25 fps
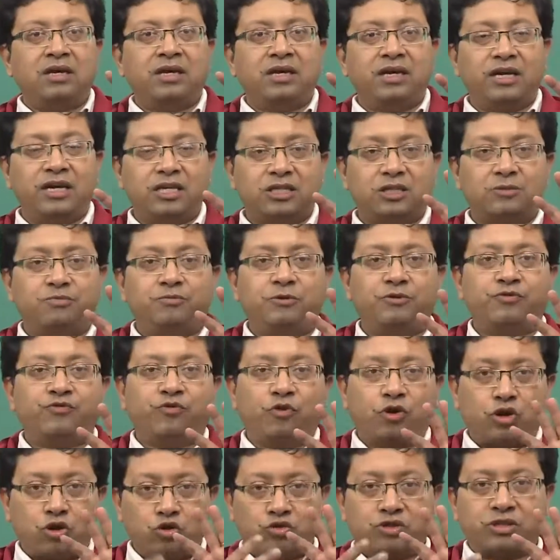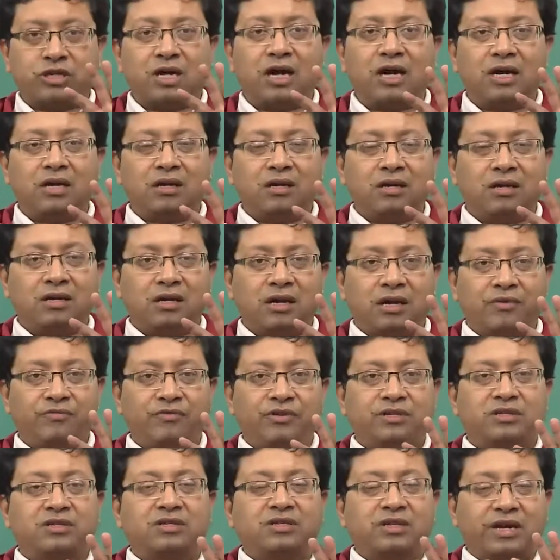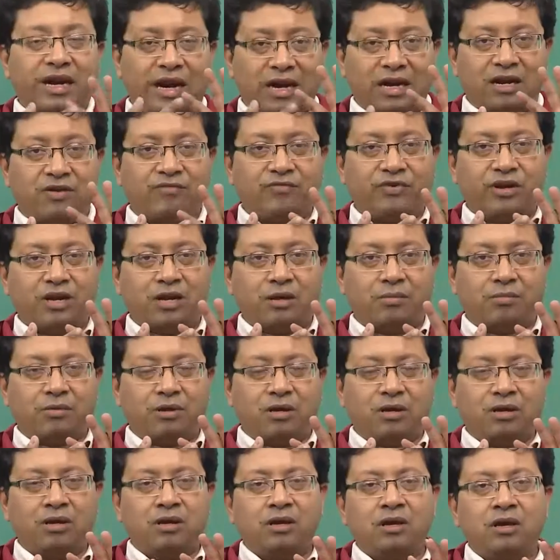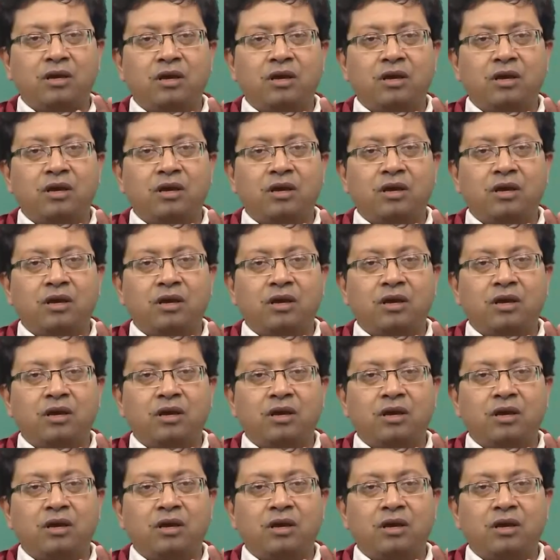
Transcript: is before you start, which is a random variable.